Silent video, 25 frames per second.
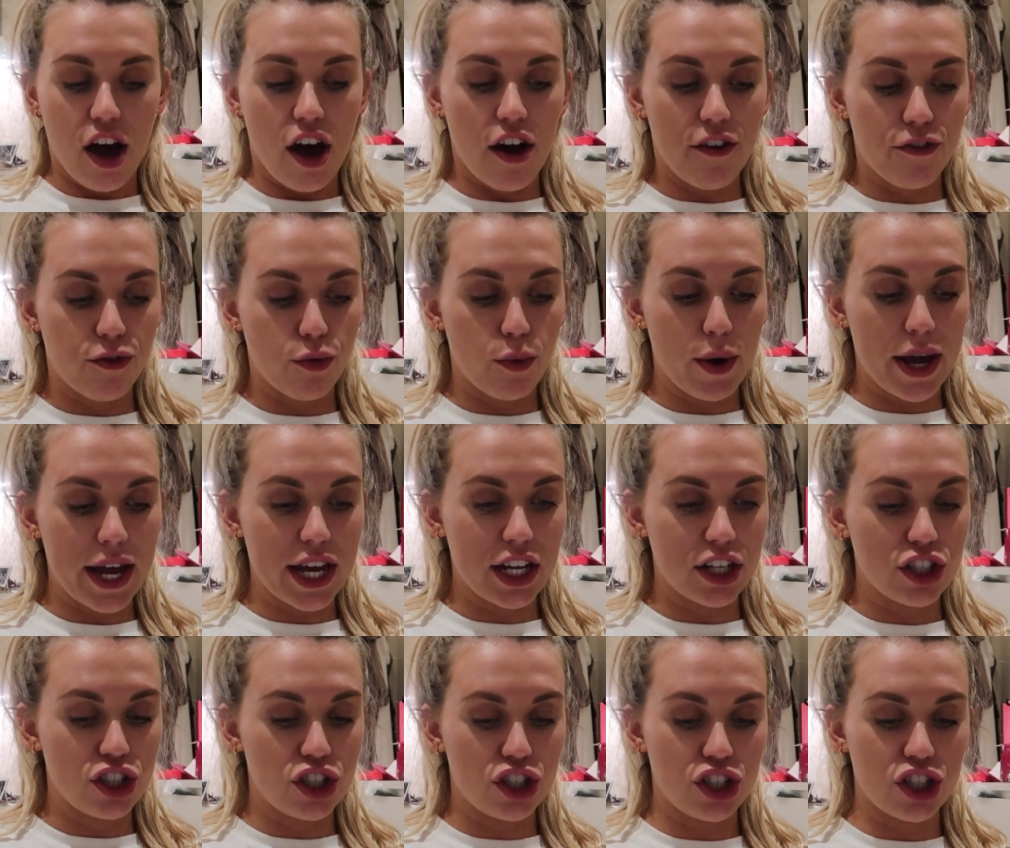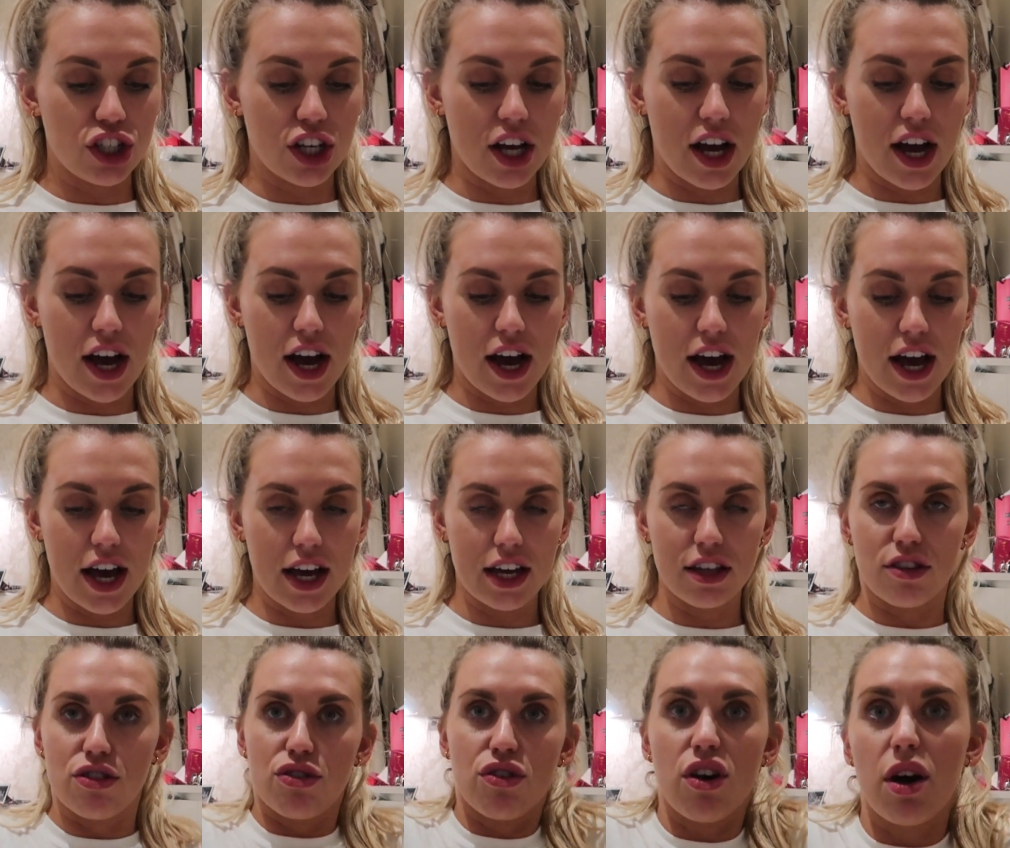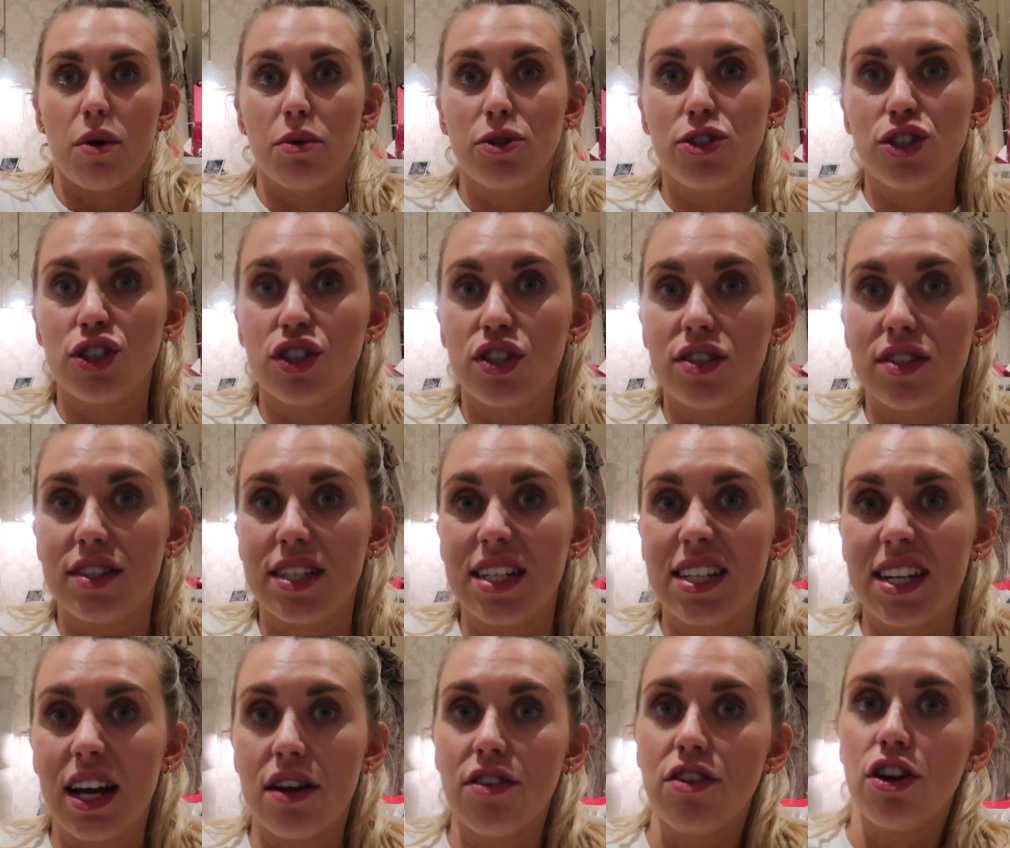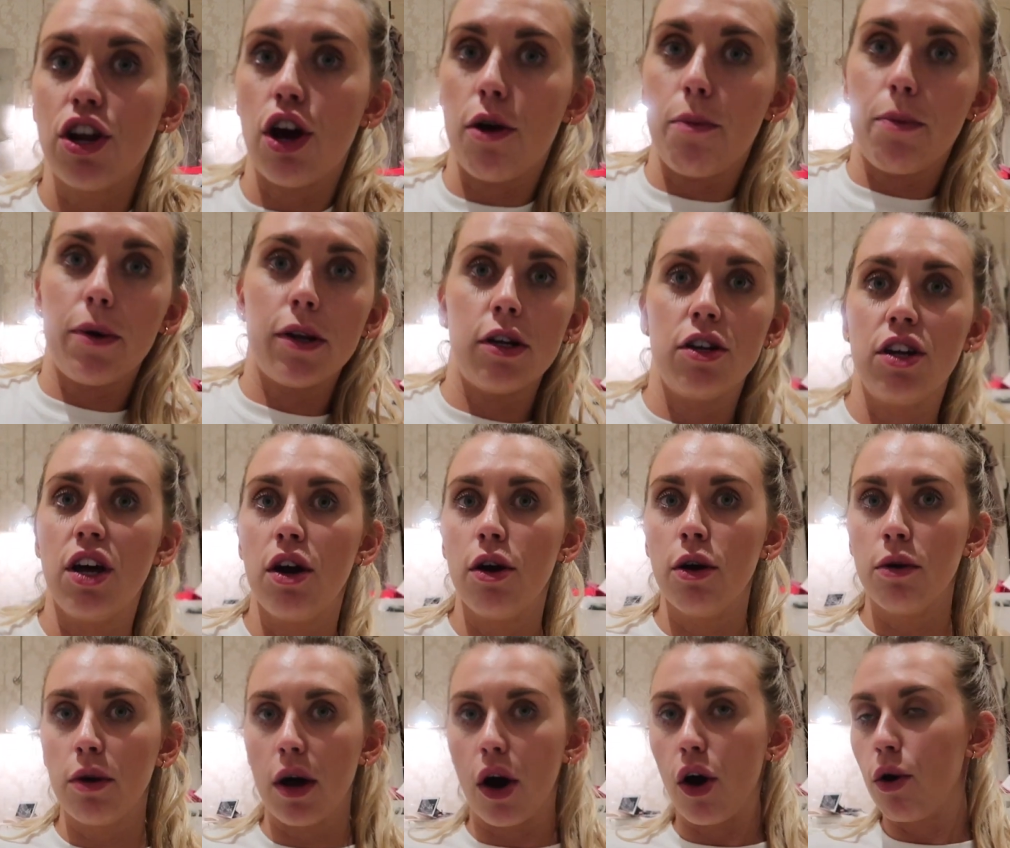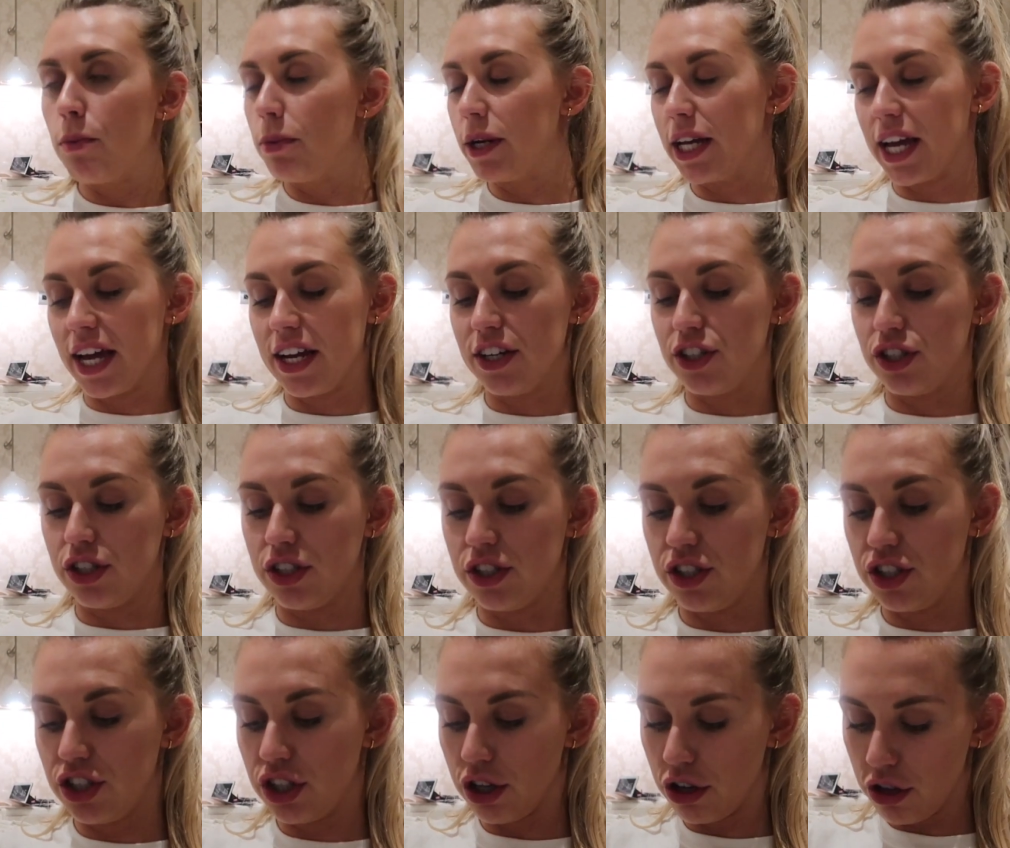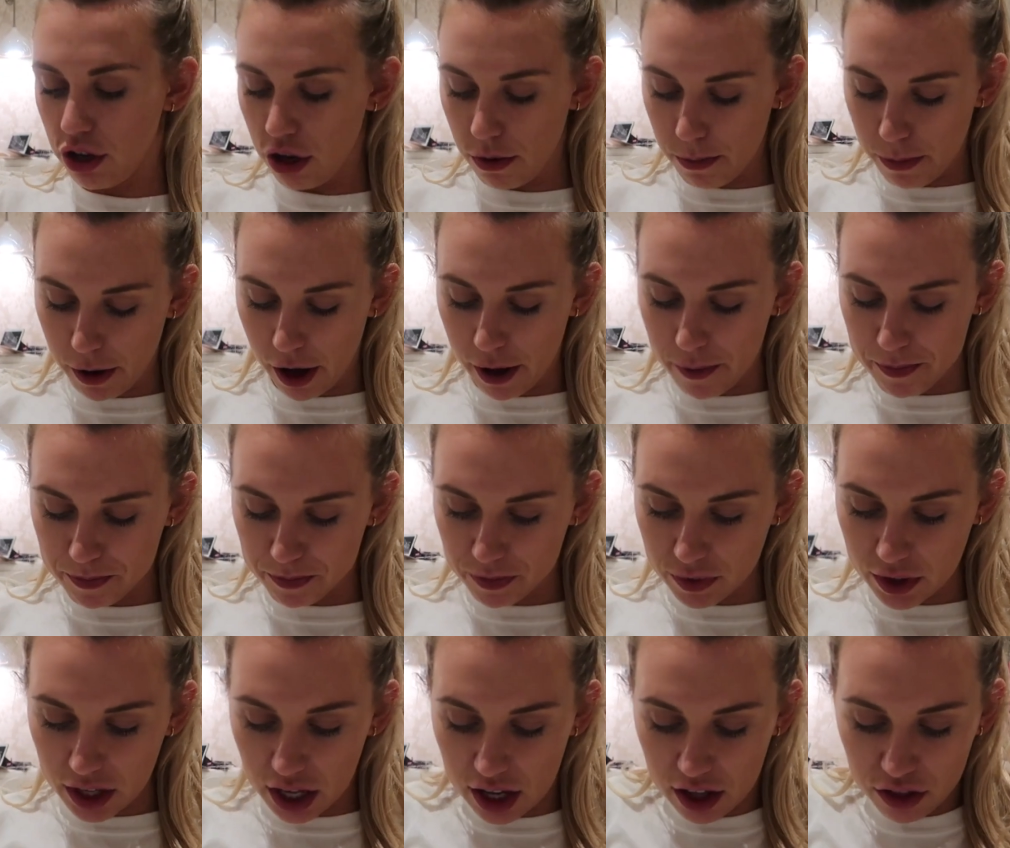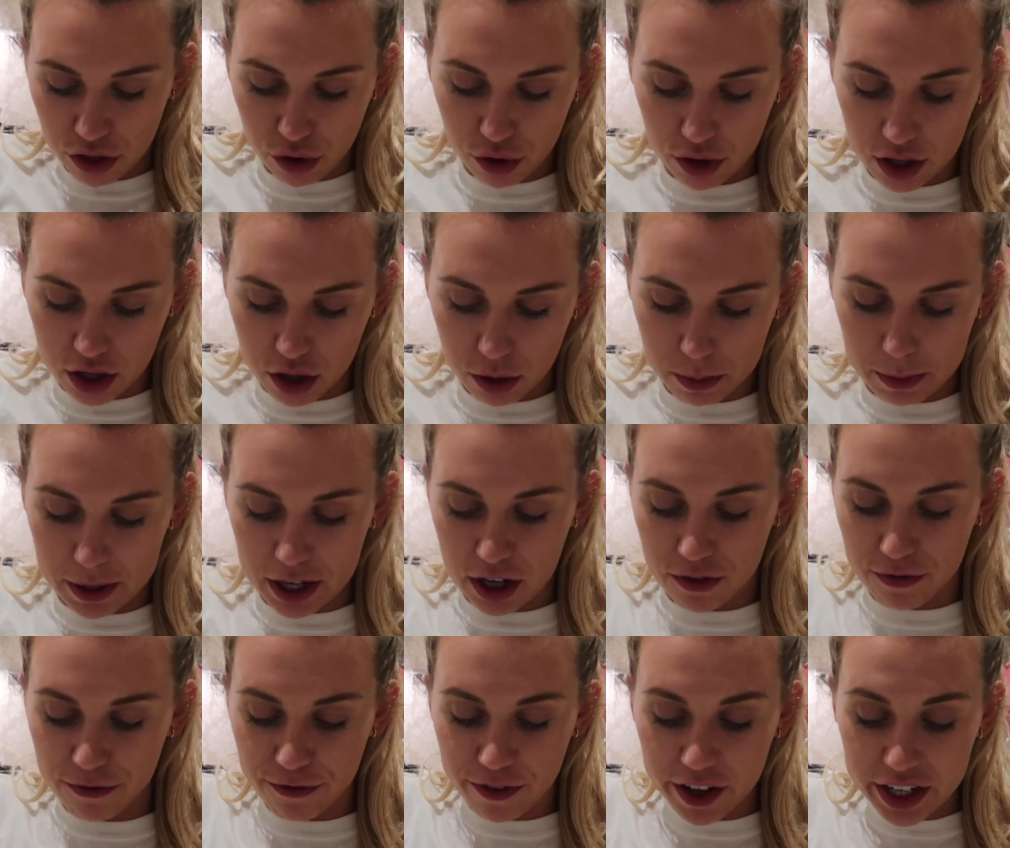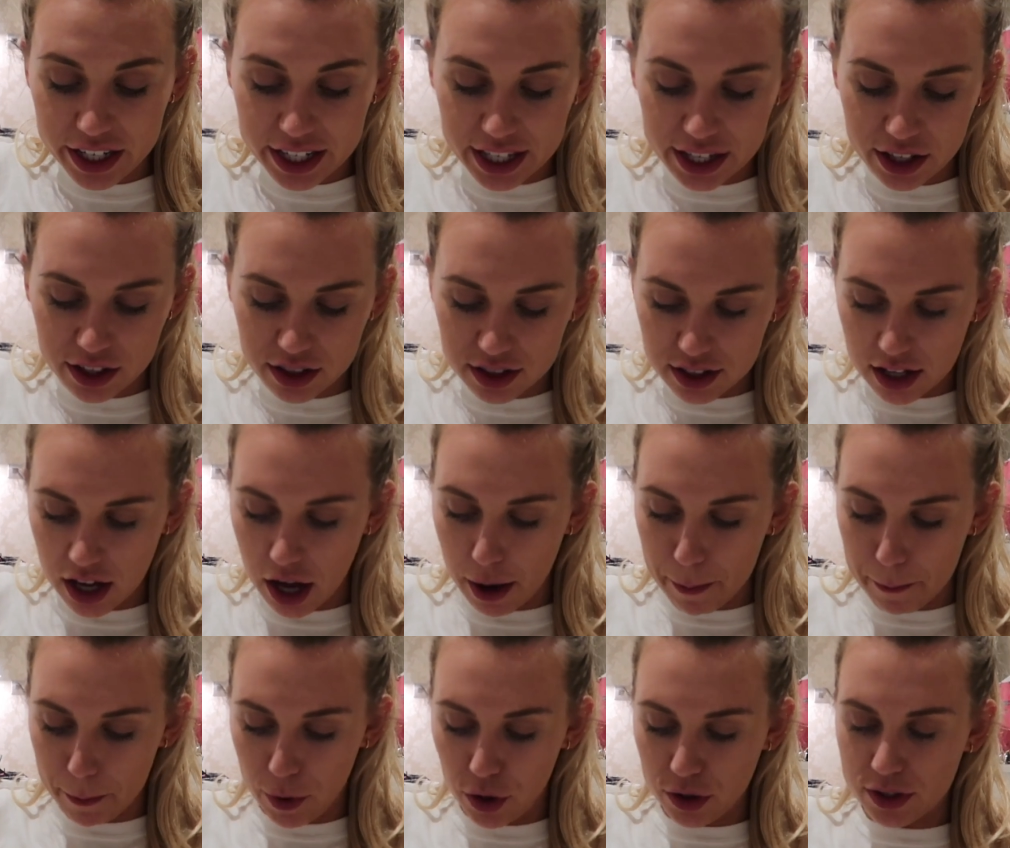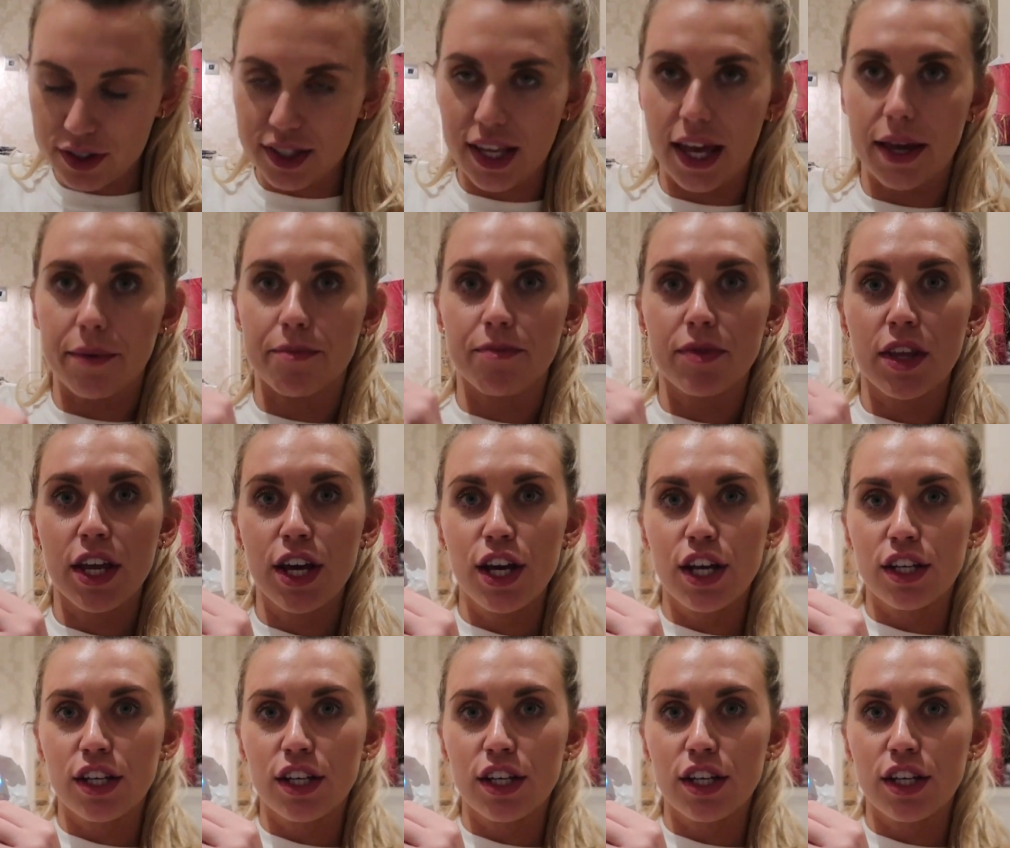of which I thought I would just sit down and open no obligation to show you but I thought it could be a fun little unboxing